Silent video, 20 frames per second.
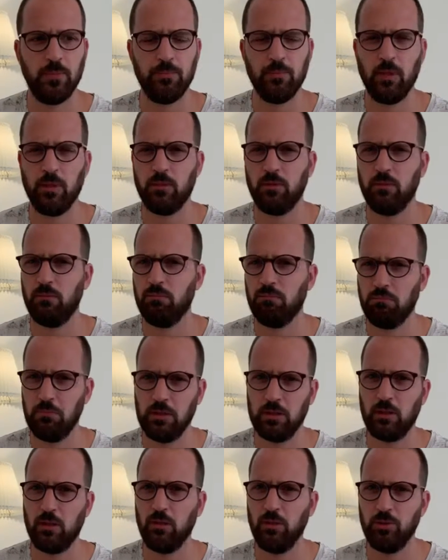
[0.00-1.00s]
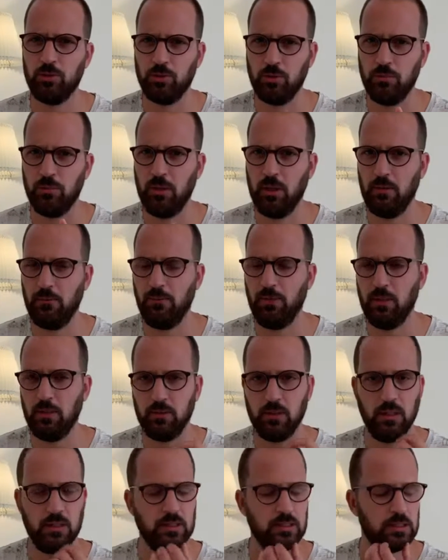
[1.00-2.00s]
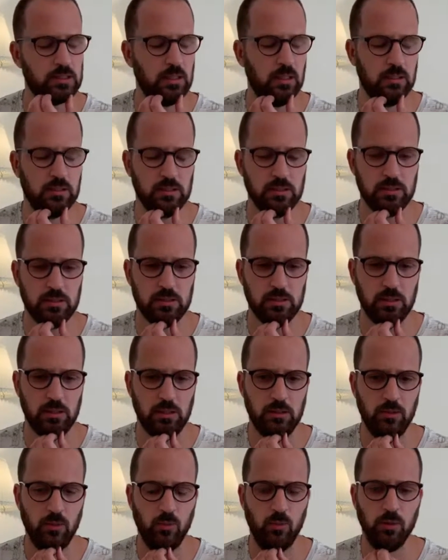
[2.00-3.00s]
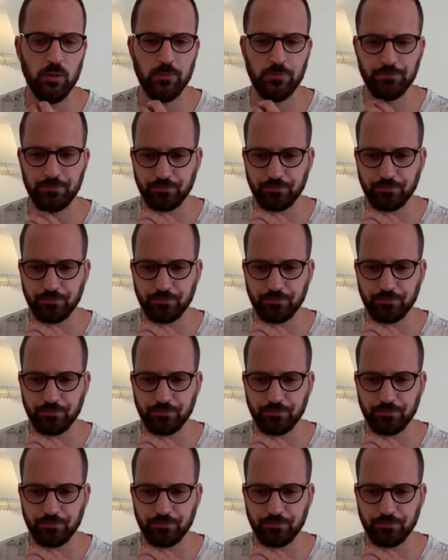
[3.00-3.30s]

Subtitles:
I'm not entirely sure, but I think that's the one.